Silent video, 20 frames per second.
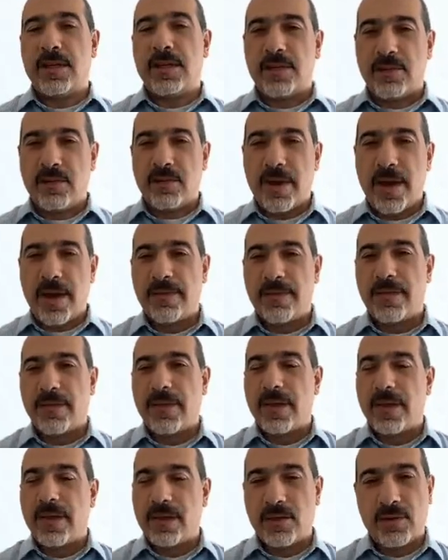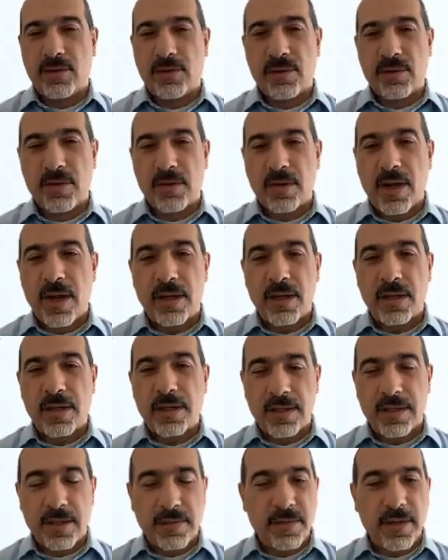to have external
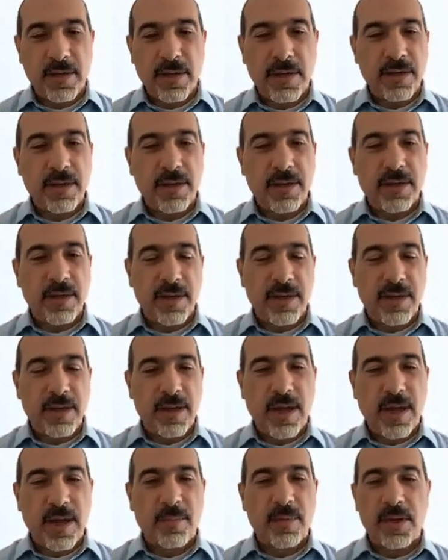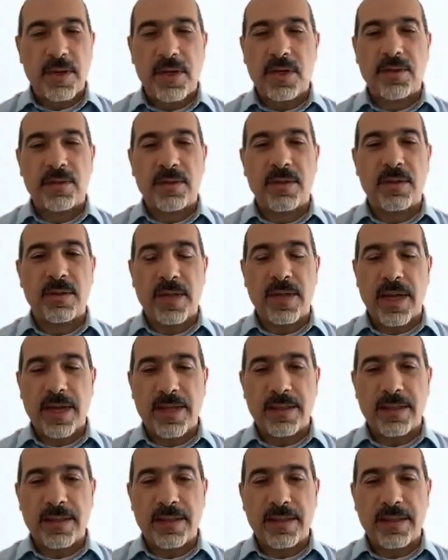connectivity in operational
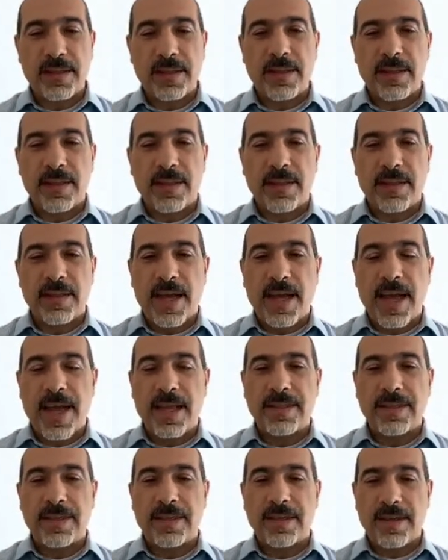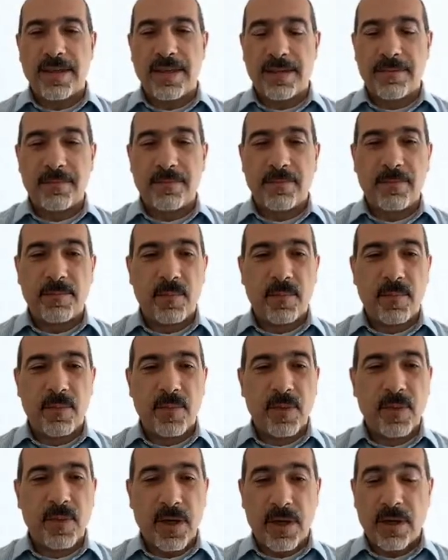sites that
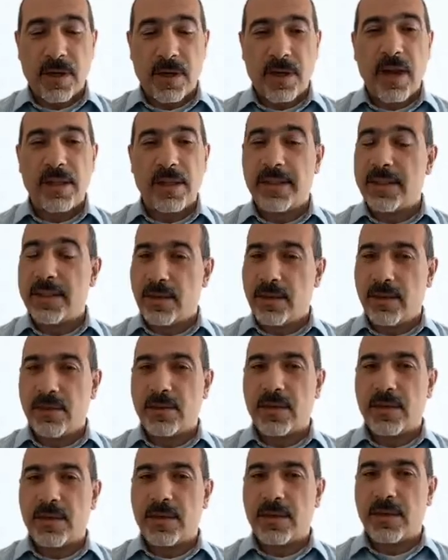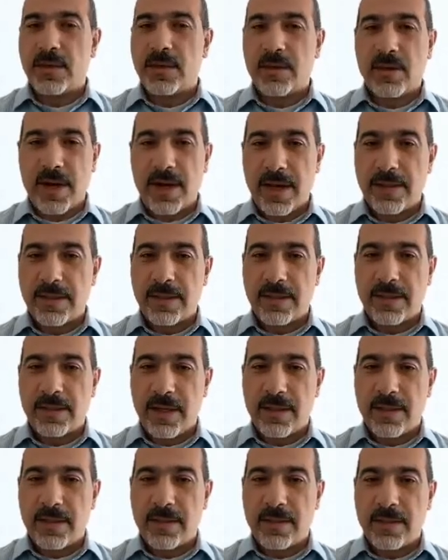are highly secured or
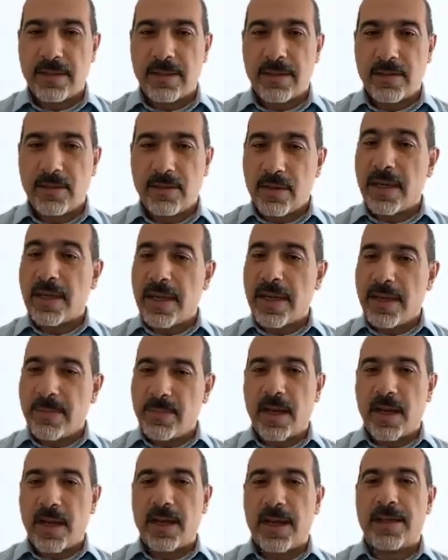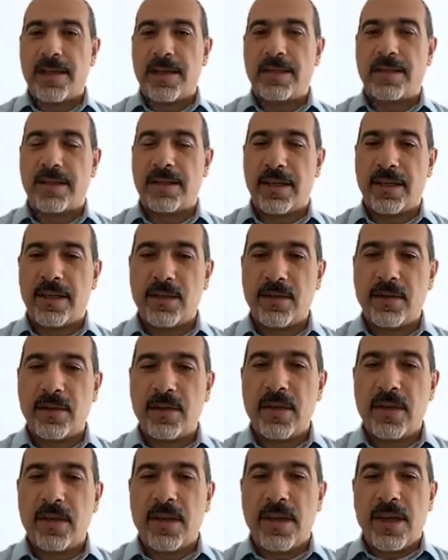isolated. You can keep that
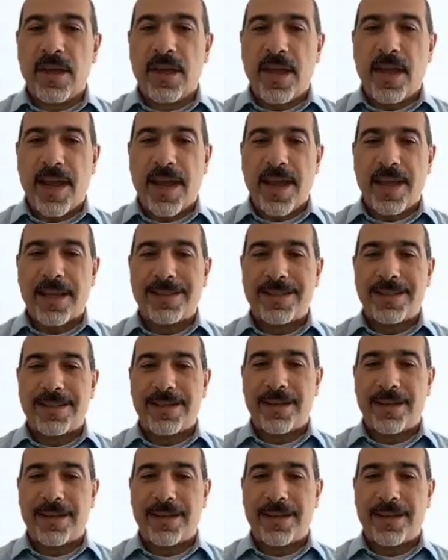isolation and